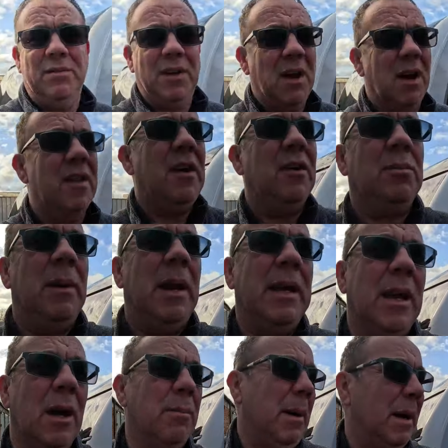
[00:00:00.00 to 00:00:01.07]
for going those
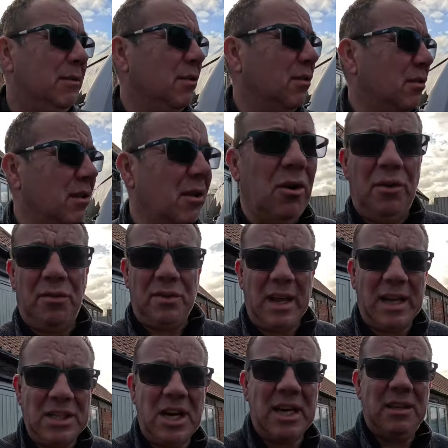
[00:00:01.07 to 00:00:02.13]
Malenko pads is because I've got the
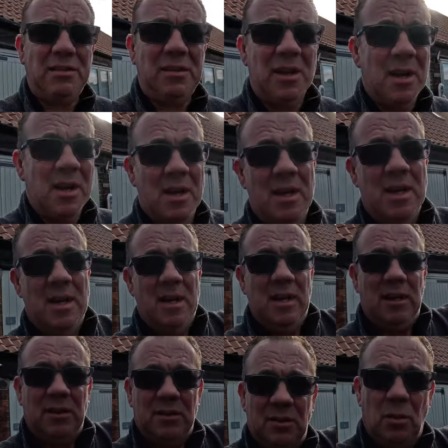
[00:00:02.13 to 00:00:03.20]
stacker jackers.
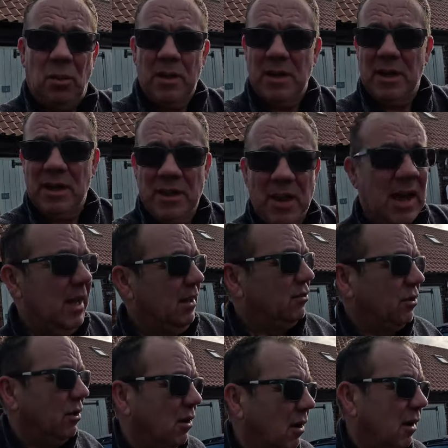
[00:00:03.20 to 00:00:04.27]
So when you need that
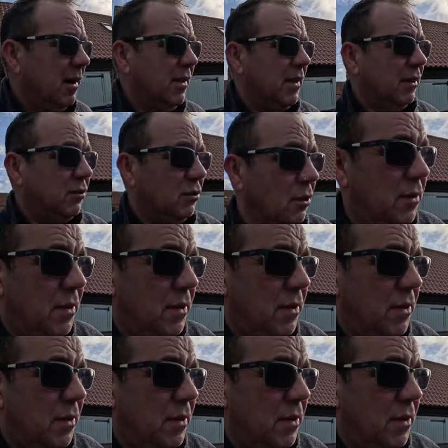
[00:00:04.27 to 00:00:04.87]
extra height and that sort